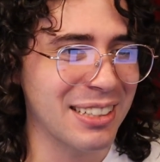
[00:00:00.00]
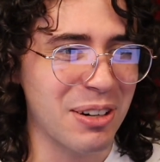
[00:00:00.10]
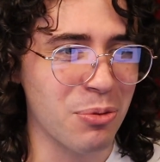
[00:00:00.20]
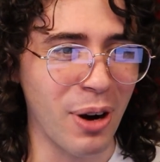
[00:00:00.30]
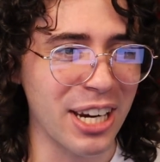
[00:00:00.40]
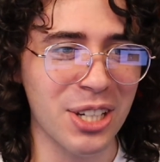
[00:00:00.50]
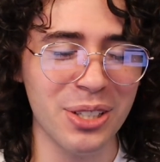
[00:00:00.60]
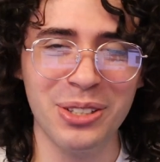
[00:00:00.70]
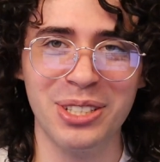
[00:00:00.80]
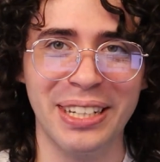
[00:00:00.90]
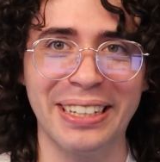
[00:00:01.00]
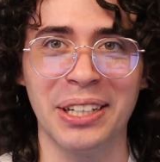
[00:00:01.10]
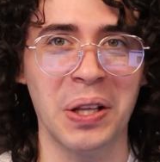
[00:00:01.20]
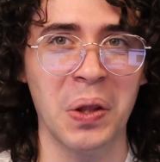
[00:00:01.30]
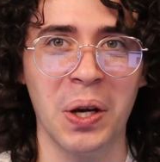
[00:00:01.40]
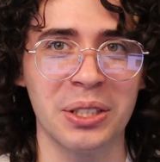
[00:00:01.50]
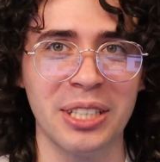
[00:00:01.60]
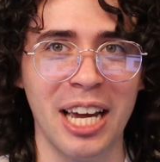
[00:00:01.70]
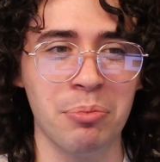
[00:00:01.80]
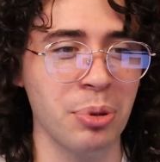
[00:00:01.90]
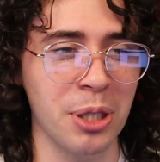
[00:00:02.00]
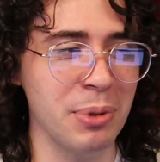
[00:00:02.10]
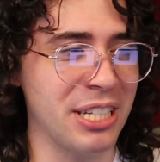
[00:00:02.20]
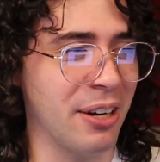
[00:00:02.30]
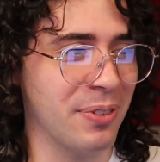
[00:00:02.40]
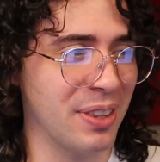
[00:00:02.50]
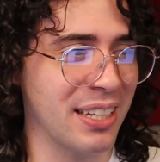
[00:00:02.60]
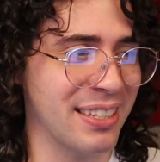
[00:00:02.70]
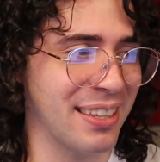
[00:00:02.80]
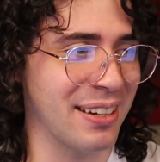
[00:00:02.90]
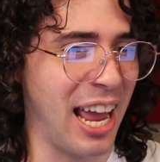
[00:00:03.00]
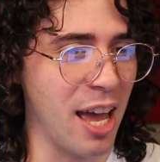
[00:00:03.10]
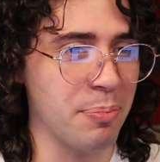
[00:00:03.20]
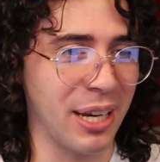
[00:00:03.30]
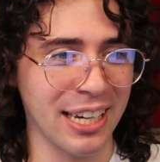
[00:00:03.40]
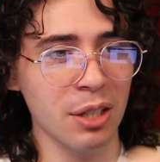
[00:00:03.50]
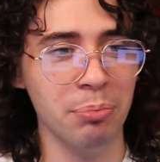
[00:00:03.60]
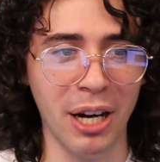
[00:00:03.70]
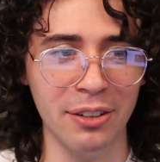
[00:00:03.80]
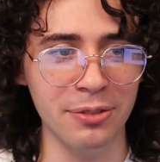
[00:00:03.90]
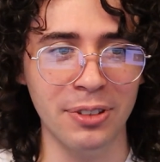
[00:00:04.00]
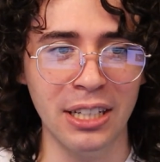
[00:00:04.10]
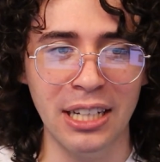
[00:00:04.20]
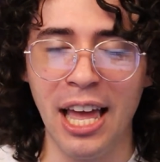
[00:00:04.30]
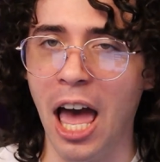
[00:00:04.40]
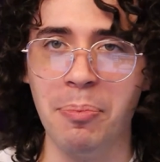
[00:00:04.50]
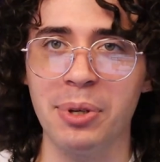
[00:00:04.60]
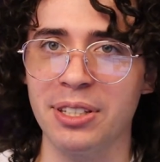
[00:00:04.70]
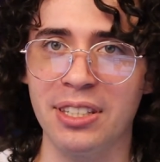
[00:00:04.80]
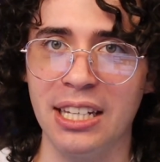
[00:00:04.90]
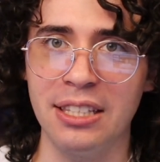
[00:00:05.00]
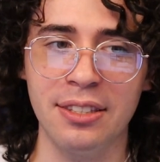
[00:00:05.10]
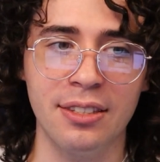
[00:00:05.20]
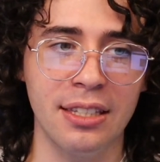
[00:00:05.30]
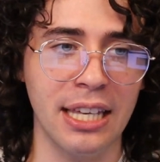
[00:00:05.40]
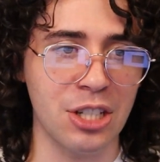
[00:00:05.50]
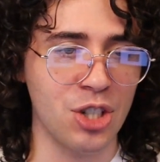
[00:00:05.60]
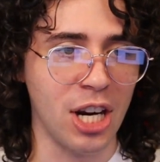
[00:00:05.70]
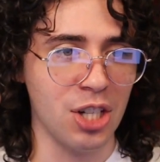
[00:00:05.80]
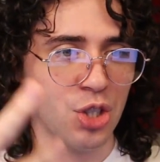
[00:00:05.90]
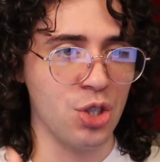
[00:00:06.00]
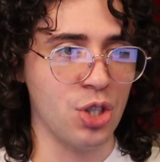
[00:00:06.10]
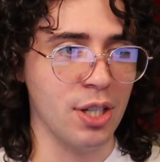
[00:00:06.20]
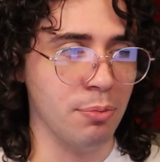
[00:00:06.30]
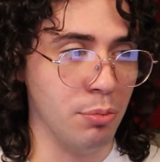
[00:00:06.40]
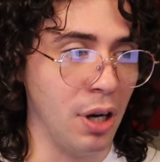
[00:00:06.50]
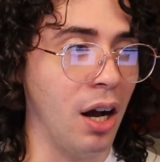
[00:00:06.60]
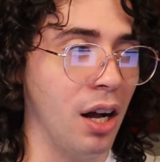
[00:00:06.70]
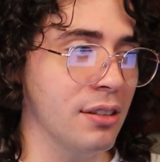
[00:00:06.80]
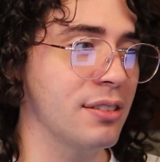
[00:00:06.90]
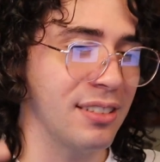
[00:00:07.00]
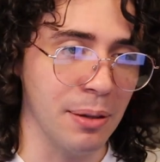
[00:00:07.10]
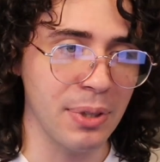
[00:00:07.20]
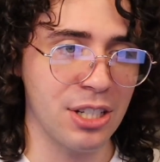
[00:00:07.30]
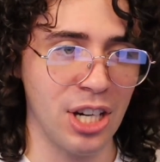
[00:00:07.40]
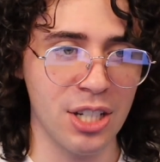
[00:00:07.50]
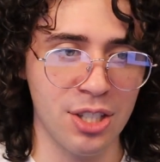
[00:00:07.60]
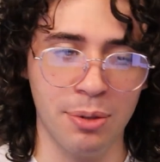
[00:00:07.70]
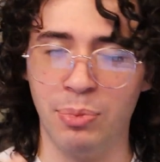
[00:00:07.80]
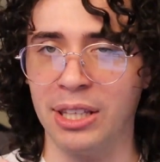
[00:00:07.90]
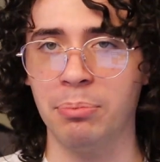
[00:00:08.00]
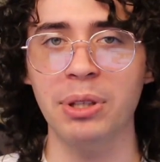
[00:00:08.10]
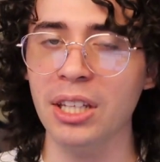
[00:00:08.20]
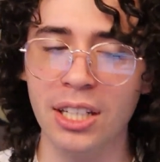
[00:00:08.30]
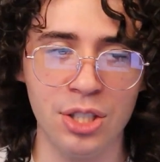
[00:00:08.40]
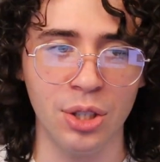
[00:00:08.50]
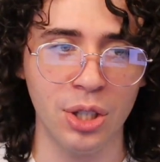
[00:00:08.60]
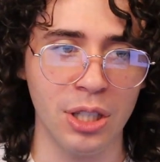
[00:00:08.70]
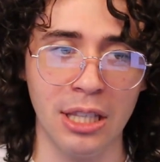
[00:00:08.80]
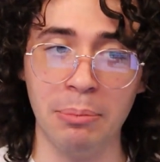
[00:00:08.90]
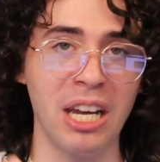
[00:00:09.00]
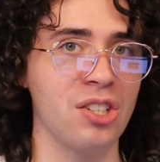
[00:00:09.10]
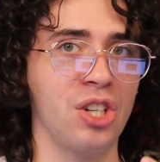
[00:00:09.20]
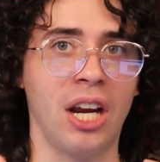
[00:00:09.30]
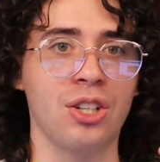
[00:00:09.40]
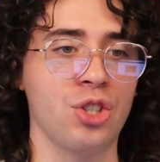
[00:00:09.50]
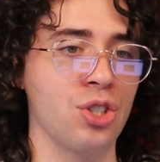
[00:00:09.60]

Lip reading: regular skin in a long time. Pretty much everything's either epic and above. Epic skins, they change the way the abilities look. They may change